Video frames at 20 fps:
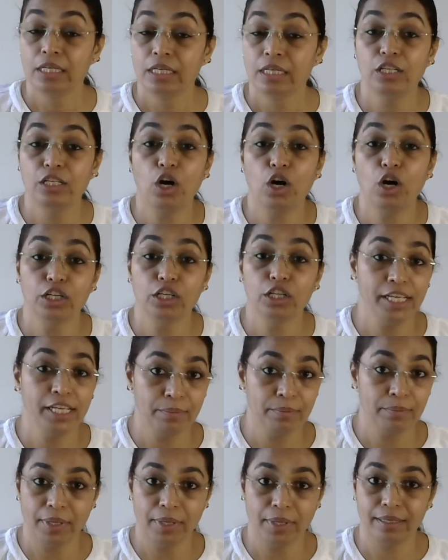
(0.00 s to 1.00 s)
Lord
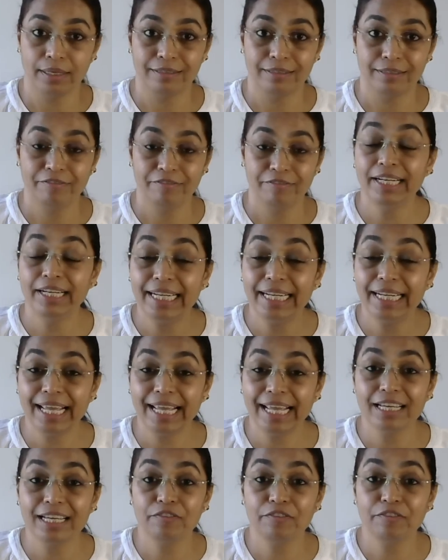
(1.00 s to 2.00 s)
Yama will
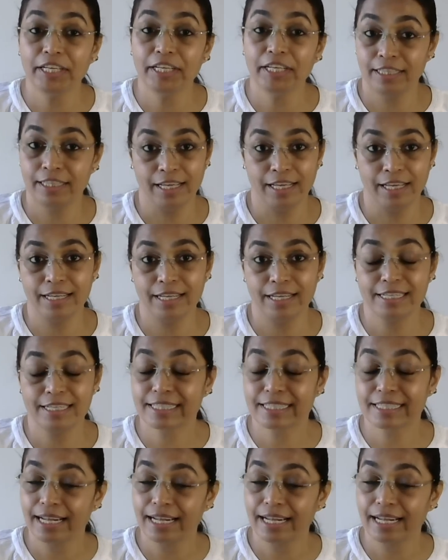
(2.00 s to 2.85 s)
take away things